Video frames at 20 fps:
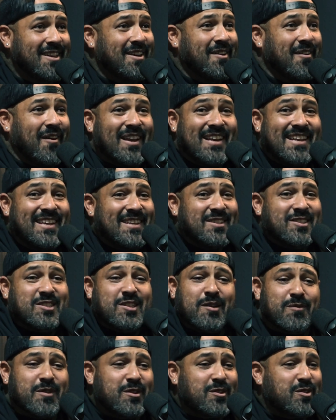I needed
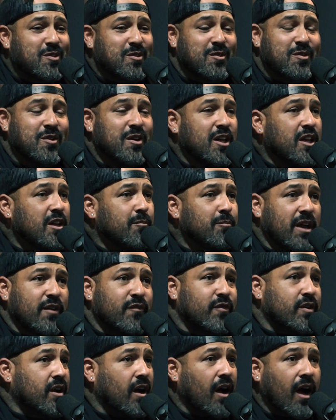something to pay
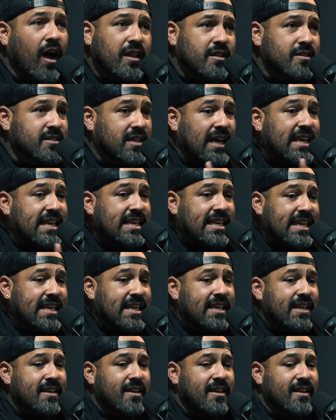for college. I
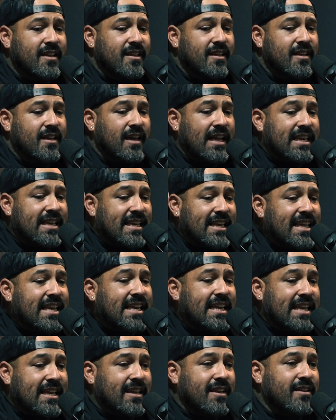needed
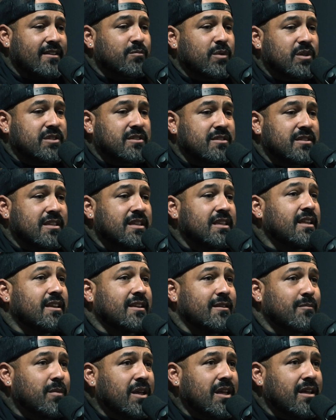it as much as it
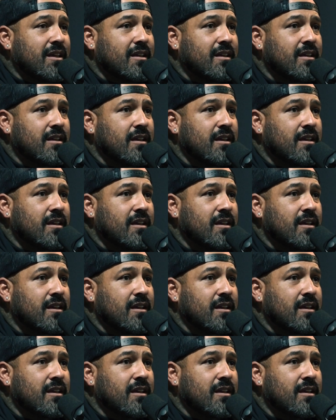needed me.